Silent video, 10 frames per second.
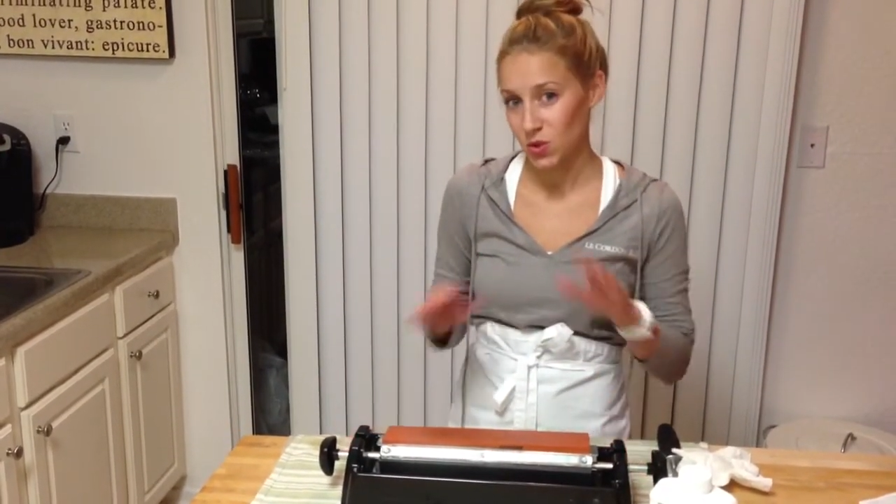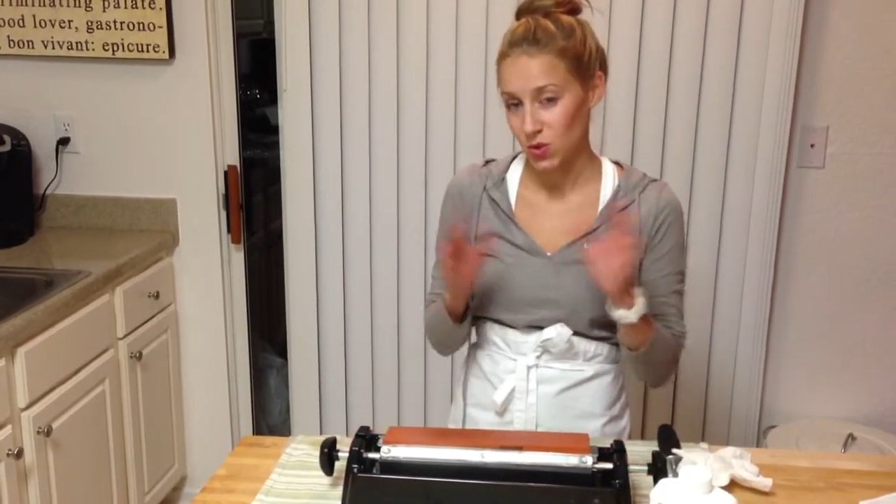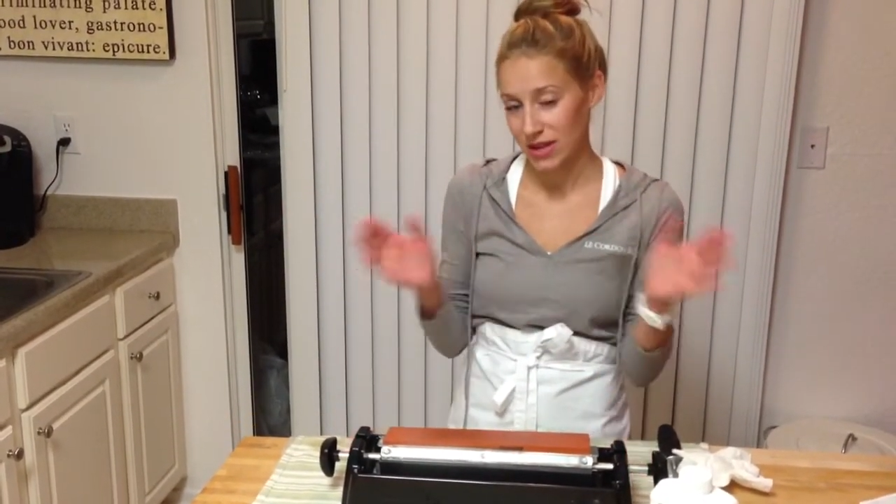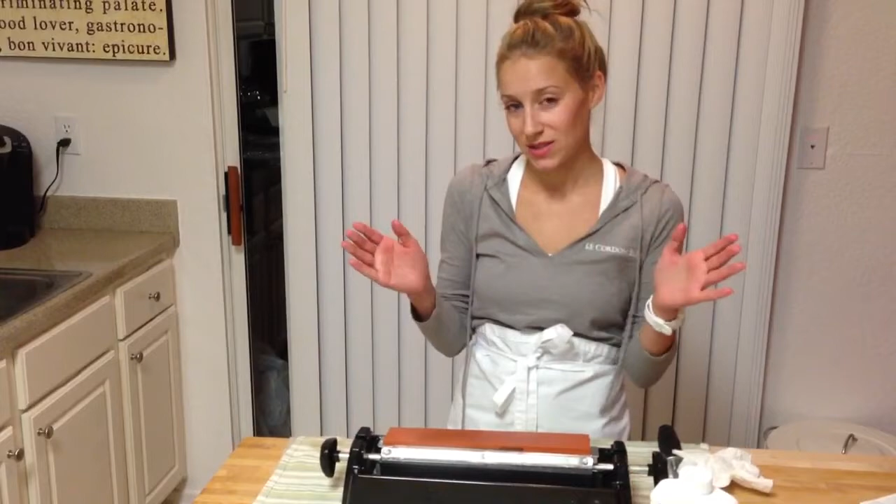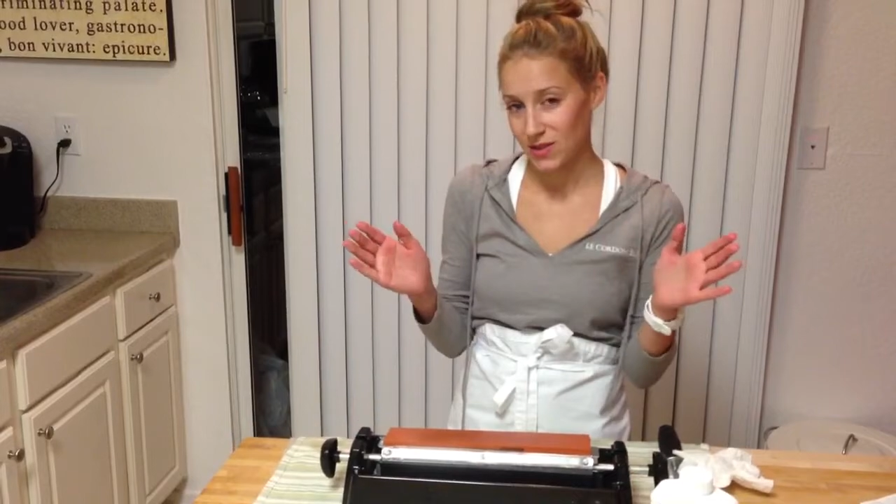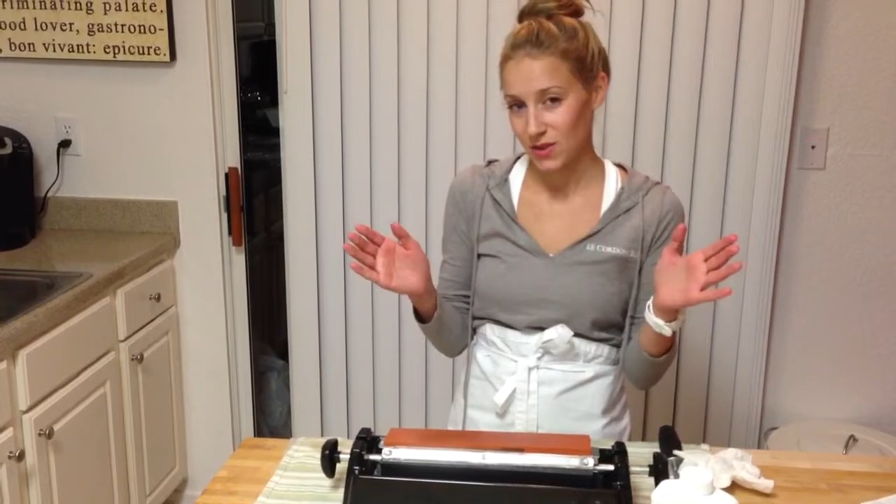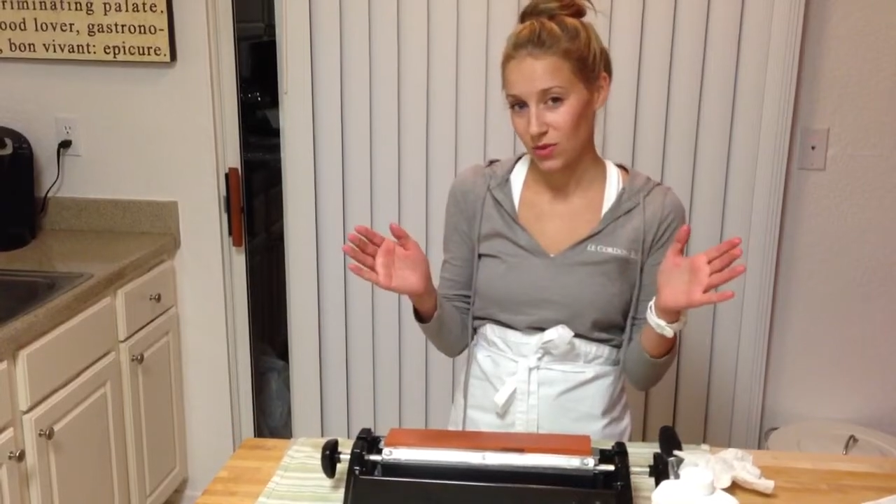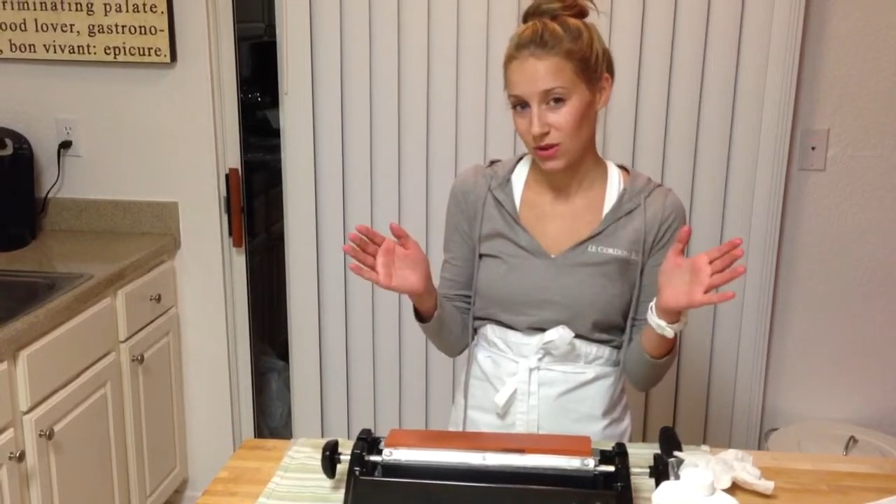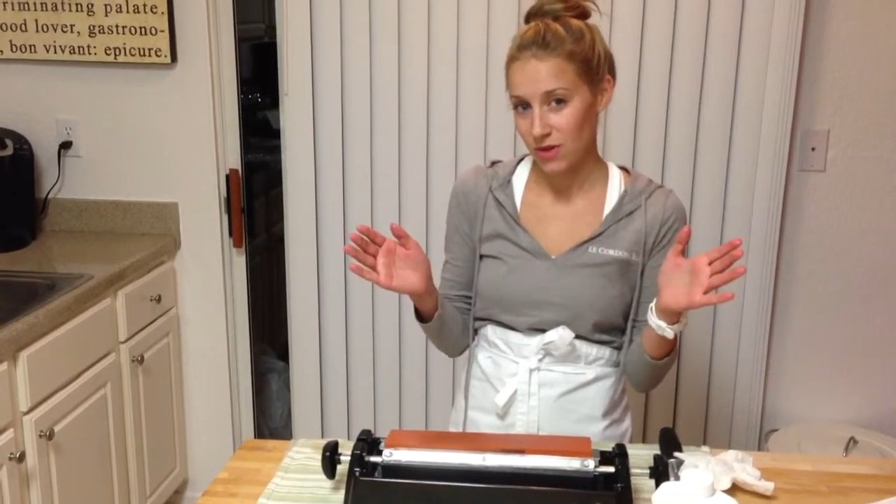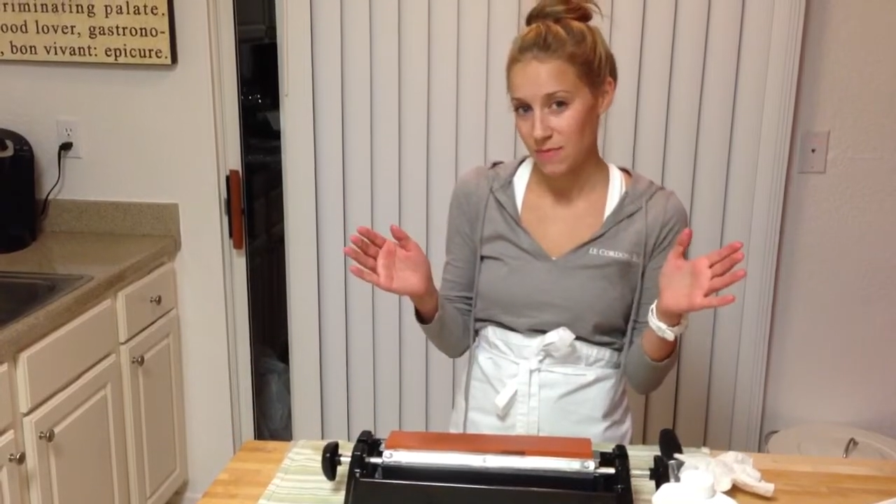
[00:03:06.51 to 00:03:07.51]
twice,
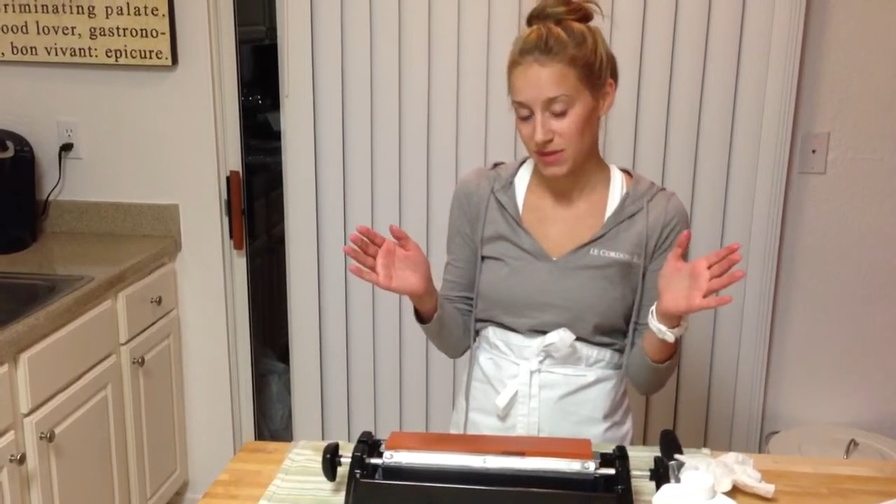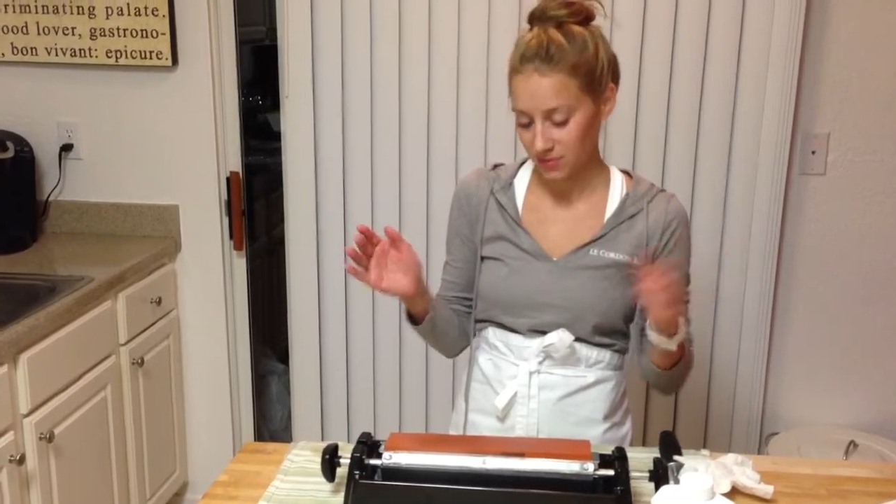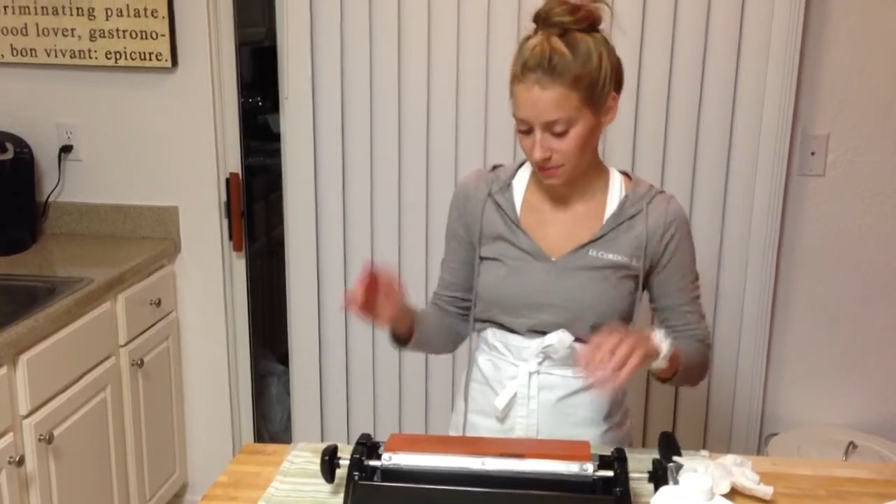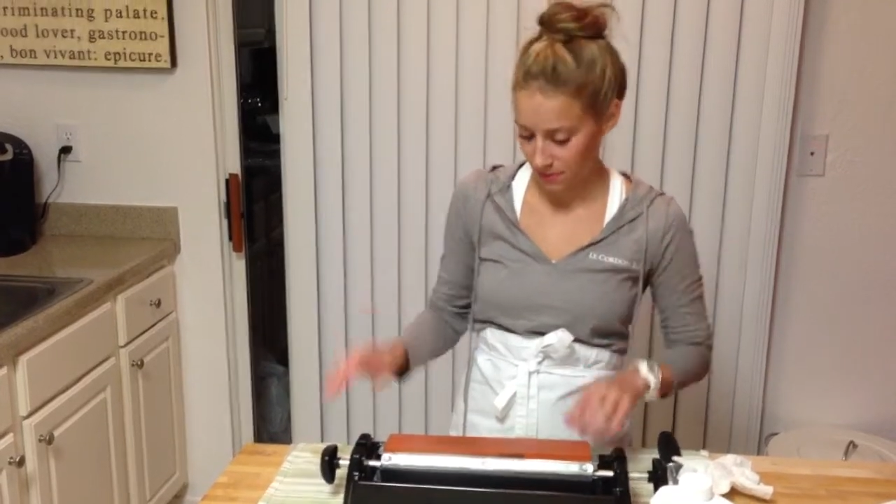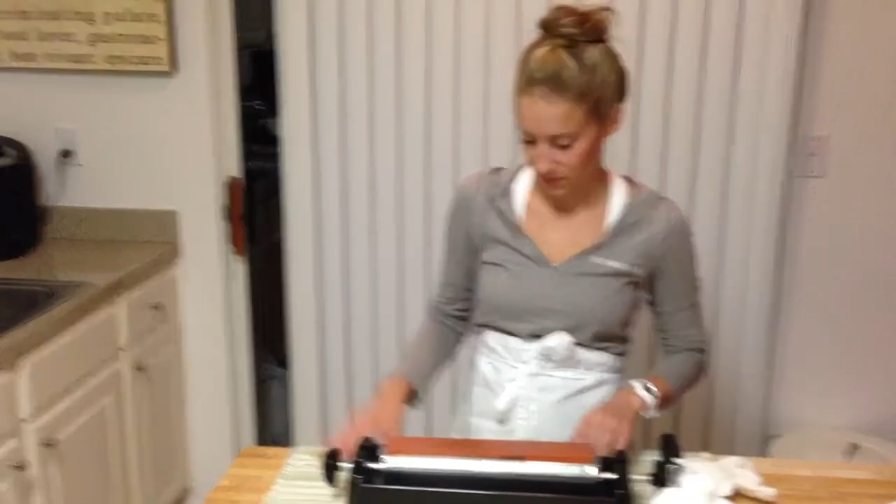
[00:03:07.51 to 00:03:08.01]
3 reps.